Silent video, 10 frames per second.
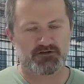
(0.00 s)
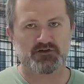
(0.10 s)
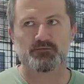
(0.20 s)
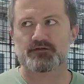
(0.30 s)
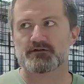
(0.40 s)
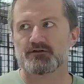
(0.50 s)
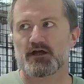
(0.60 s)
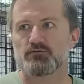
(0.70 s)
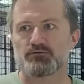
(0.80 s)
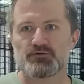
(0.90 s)
something that
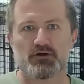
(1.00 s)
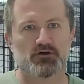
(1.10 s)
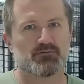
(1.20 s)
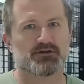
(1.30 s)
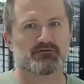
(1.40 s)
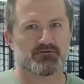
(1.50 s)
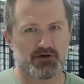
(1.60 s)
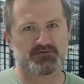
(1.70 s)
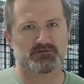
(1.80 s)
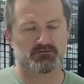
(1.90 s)
I would be recommending for
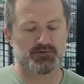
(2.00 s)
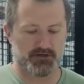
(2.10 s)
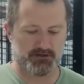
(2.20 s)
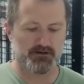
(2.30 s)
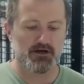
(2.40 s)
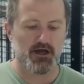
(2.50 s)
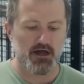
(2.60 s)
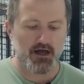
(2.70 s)
absolute beginner.